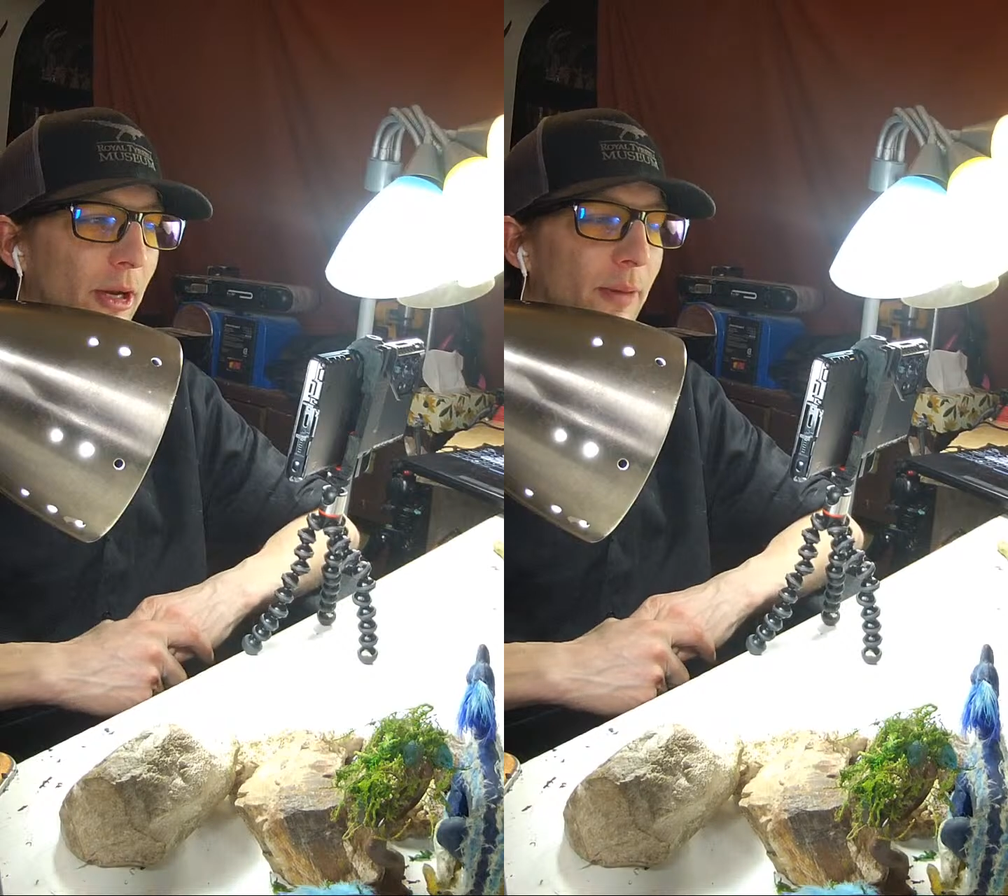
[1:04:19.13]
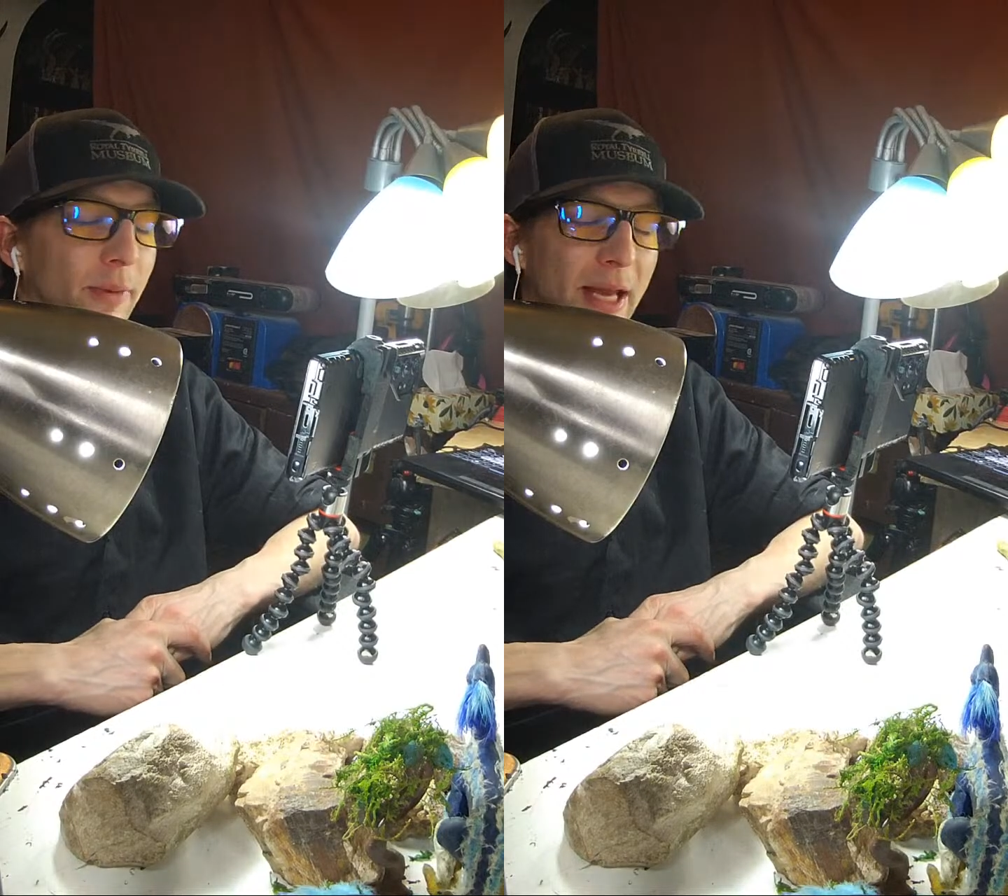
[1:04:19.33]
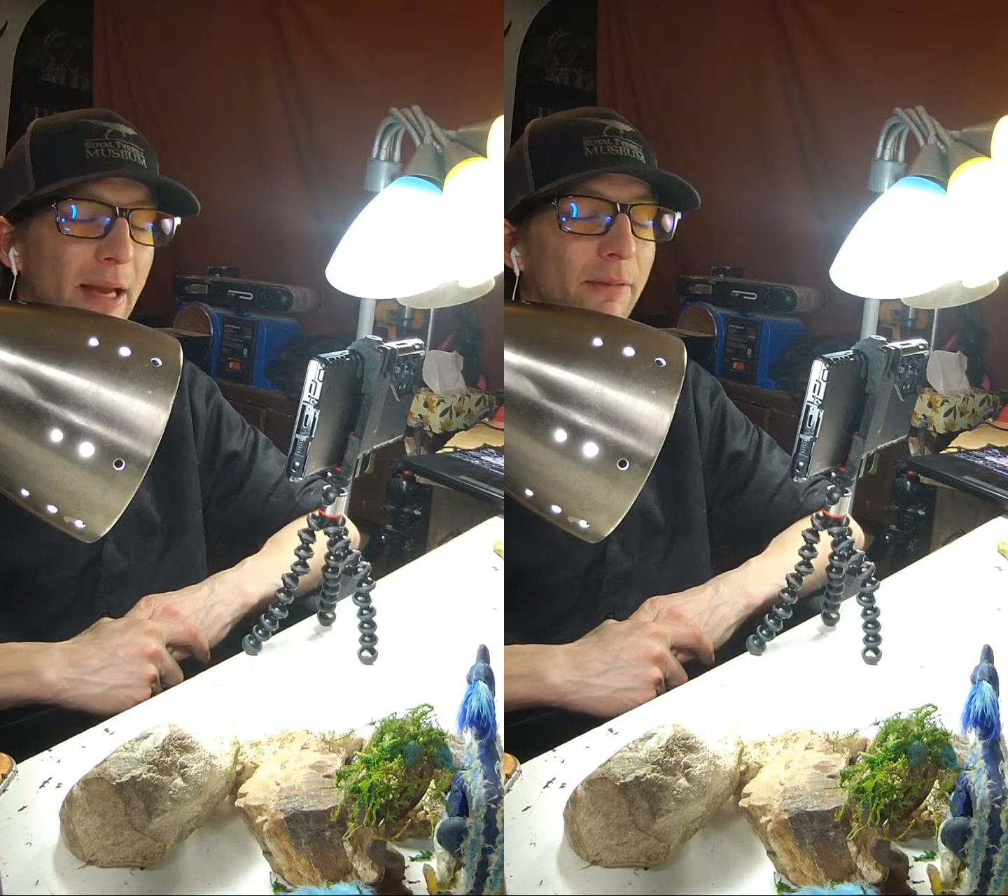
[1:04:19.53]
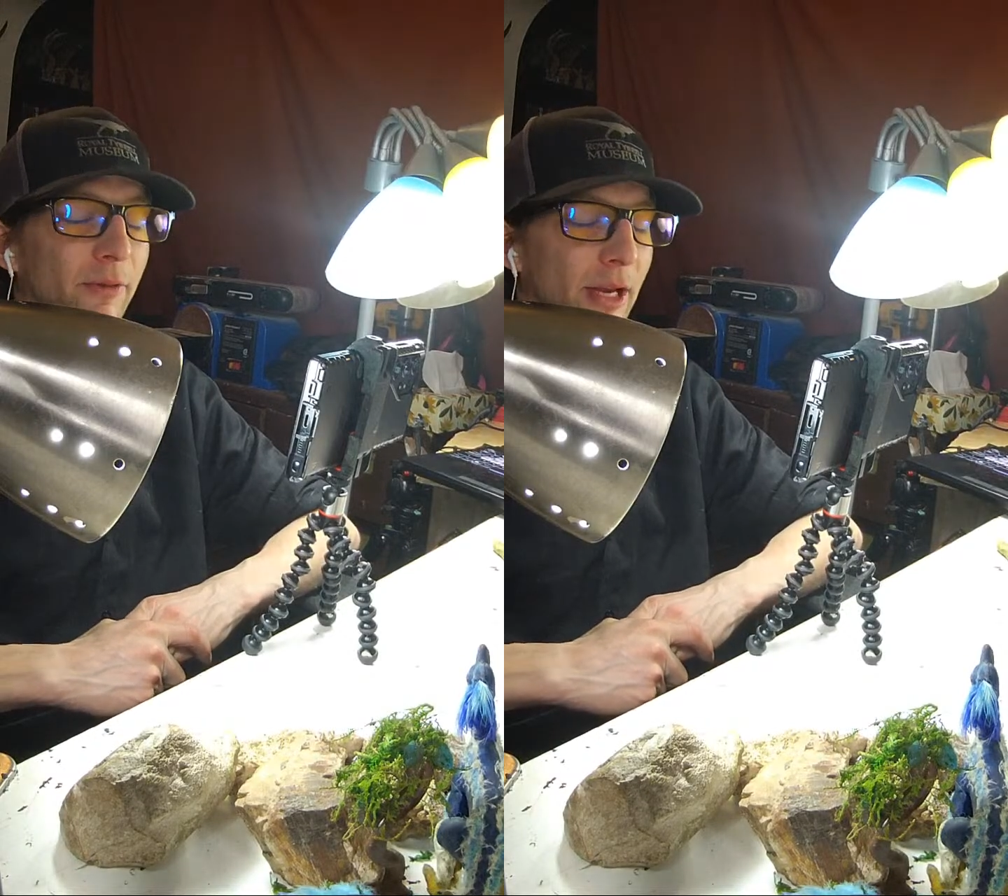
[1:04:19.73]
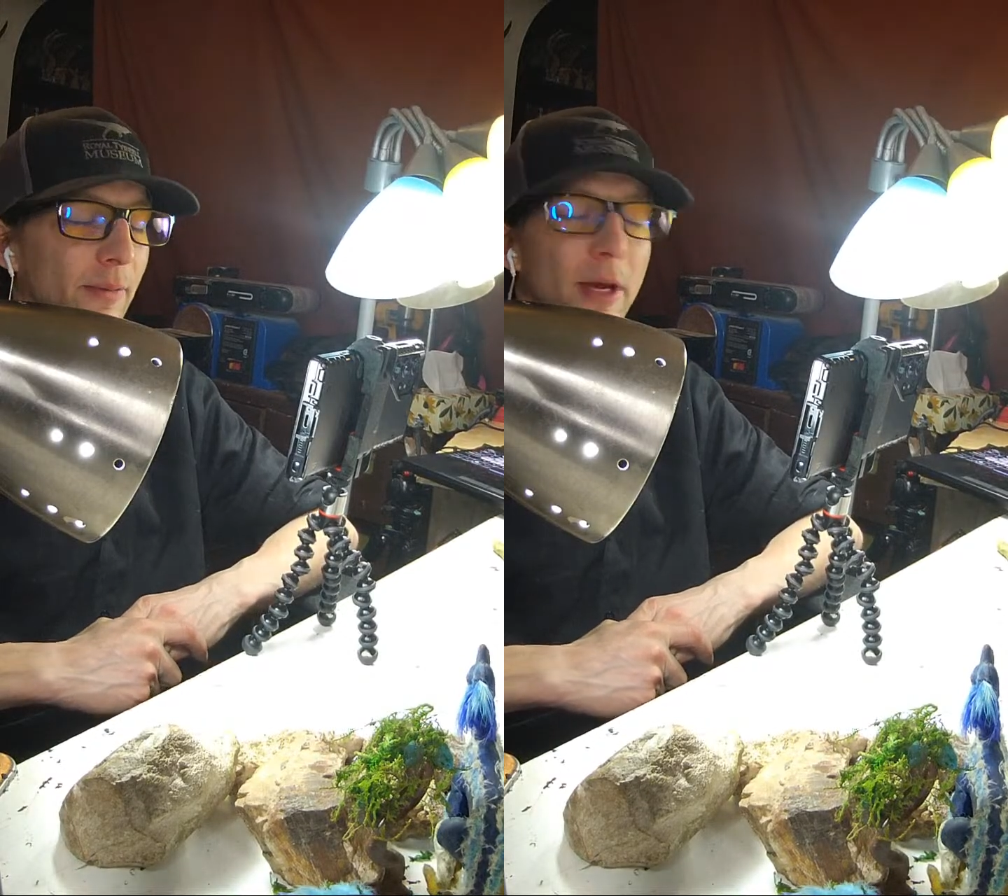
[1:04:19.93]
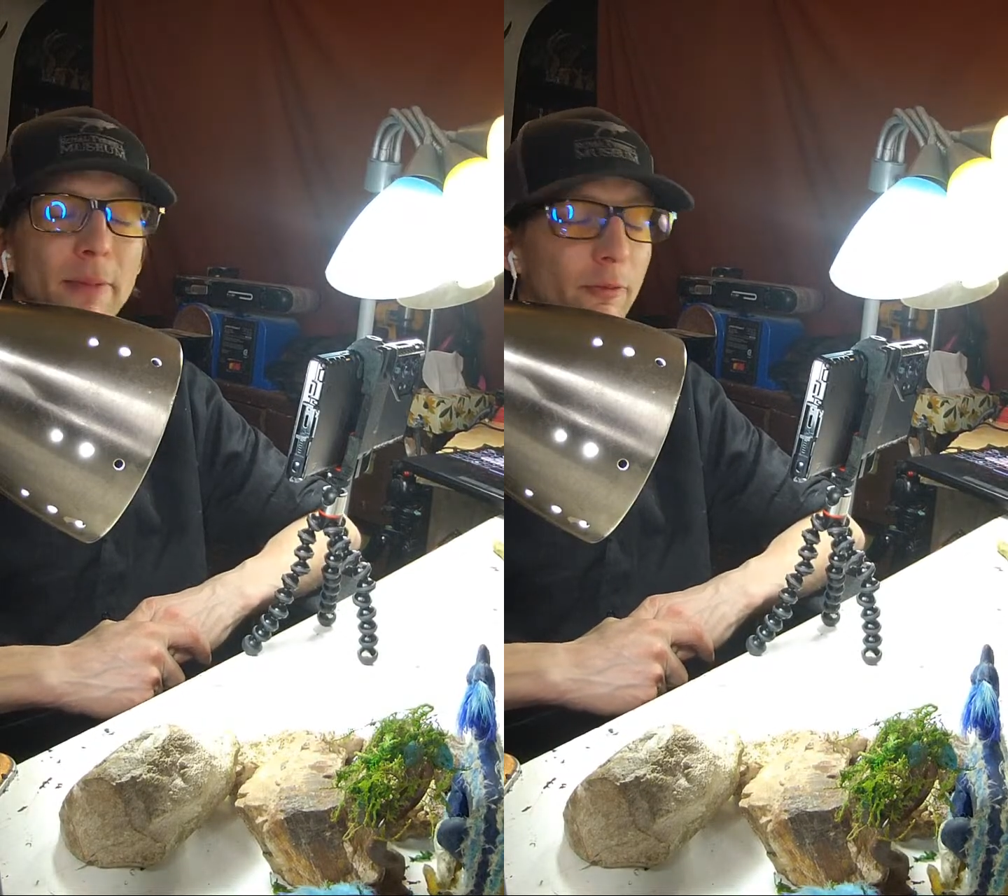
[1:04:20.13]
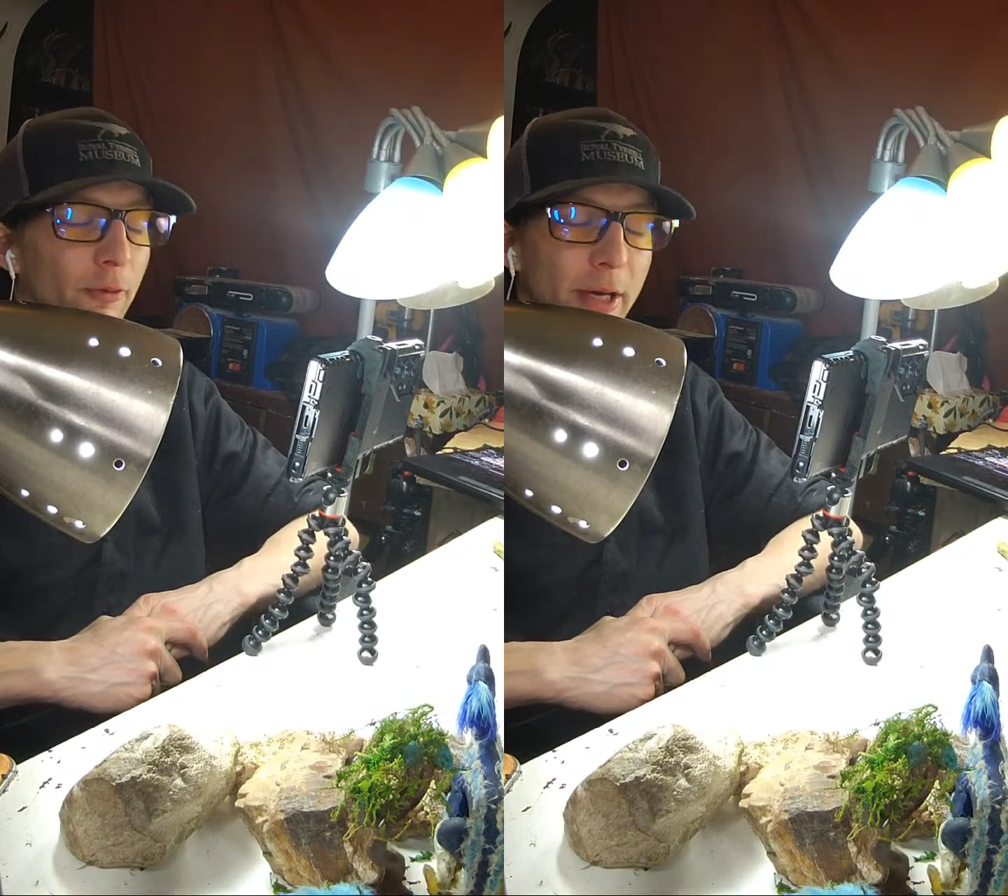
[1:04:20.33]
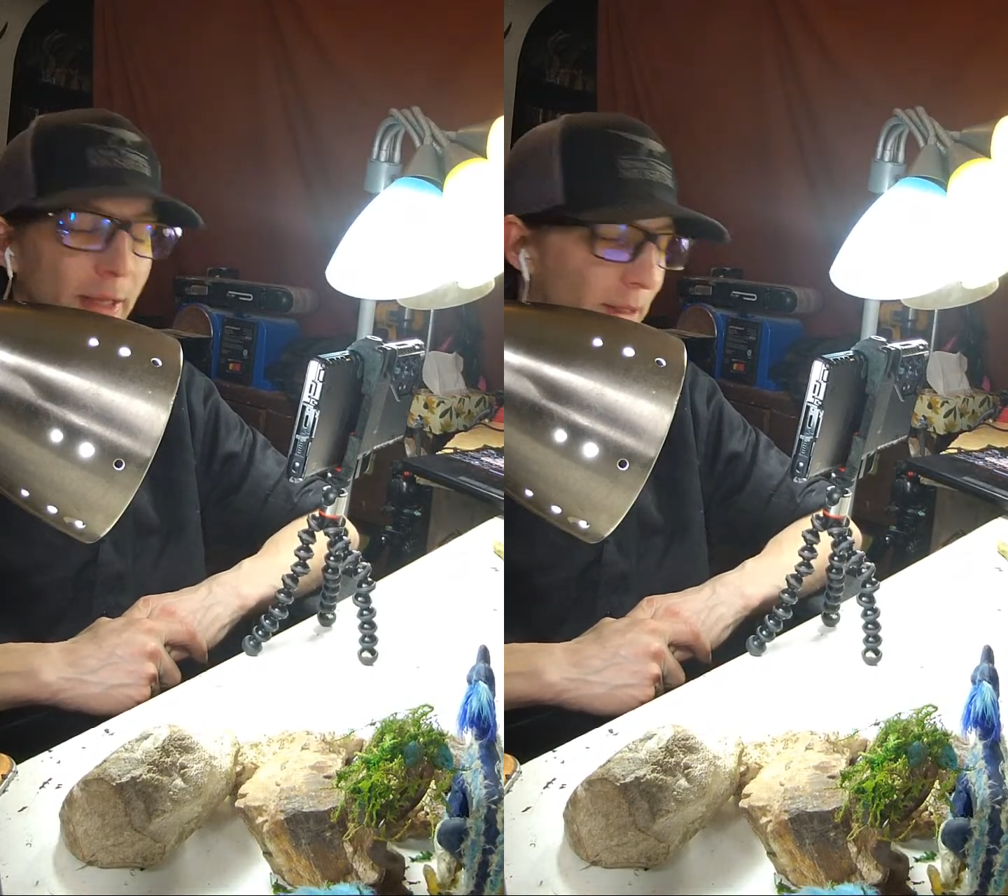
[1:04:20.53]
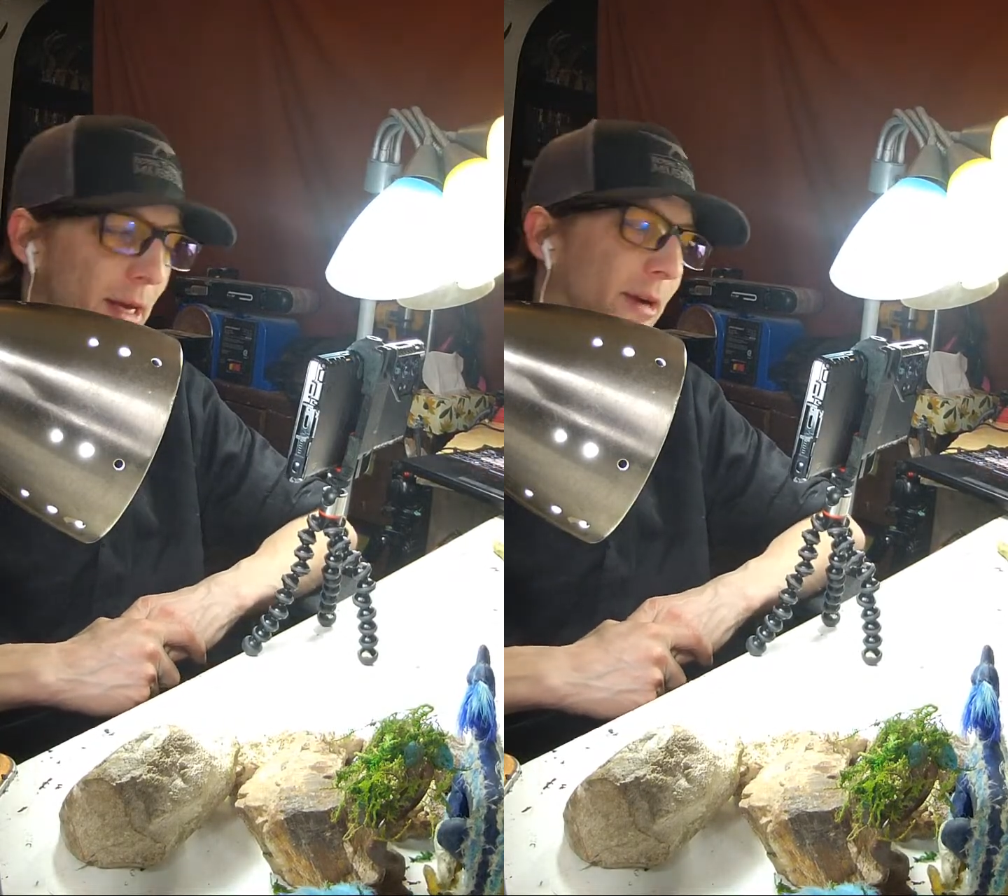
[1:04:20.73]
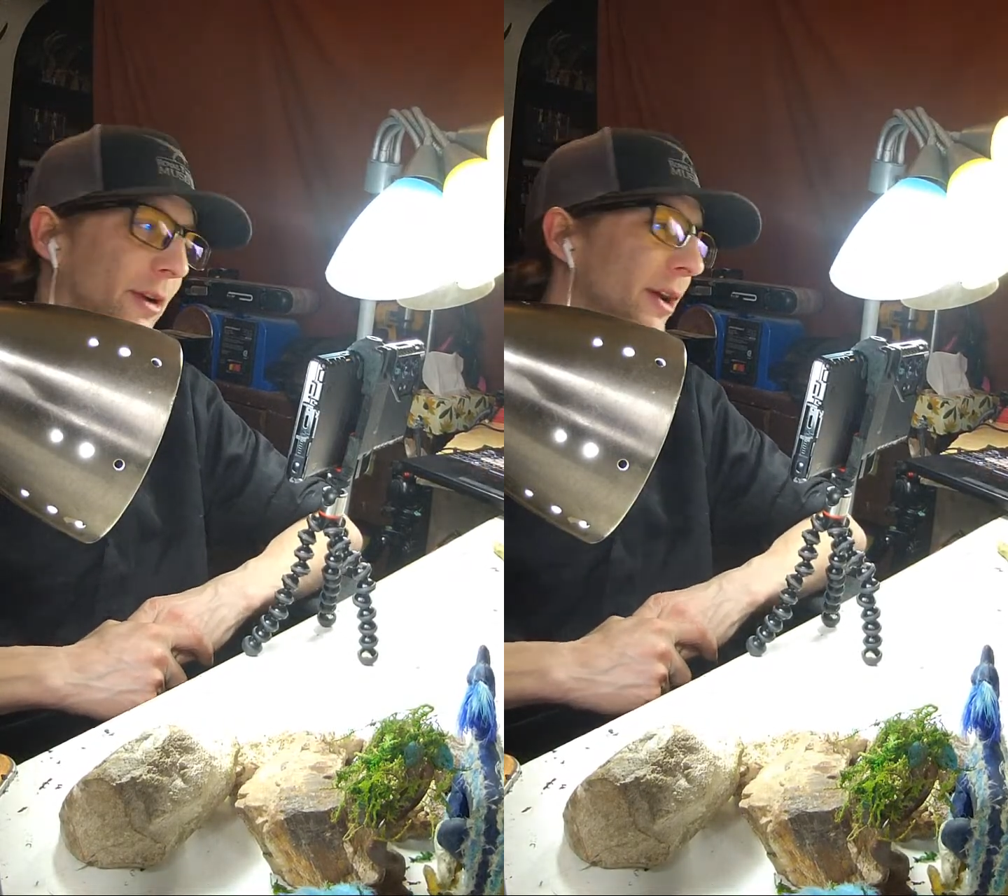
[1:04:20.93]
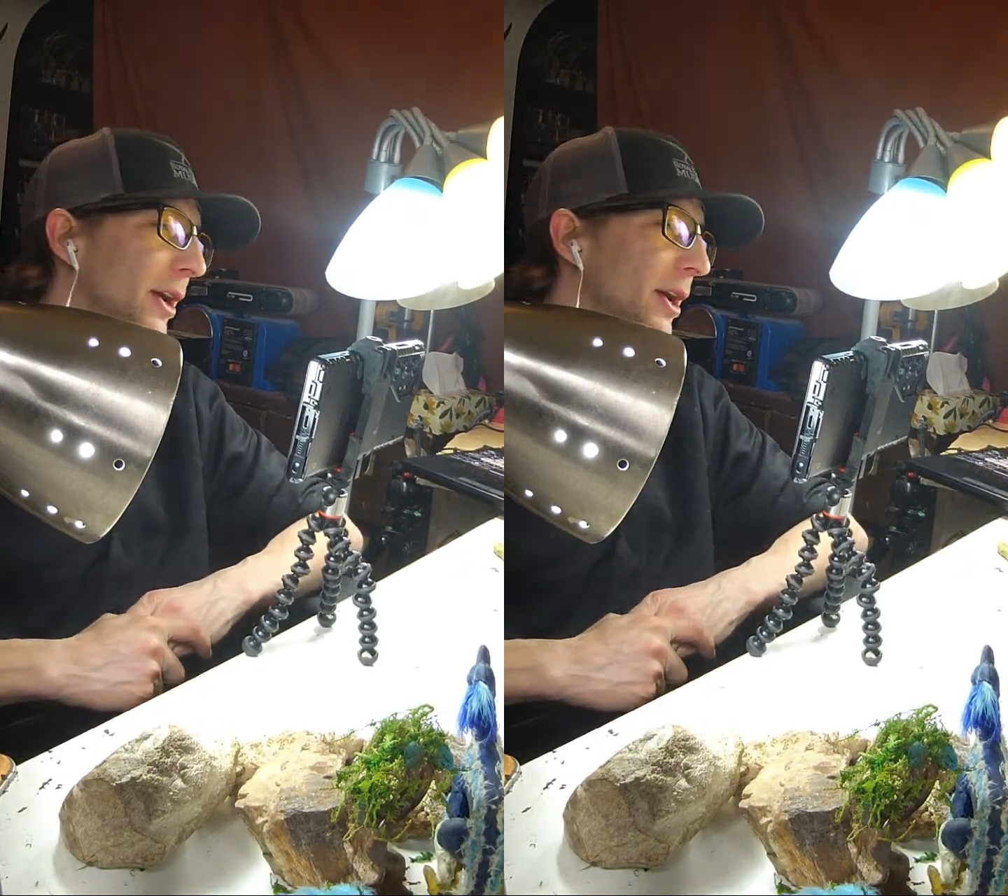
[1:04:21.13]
it up again, forgive me, I'm really tired,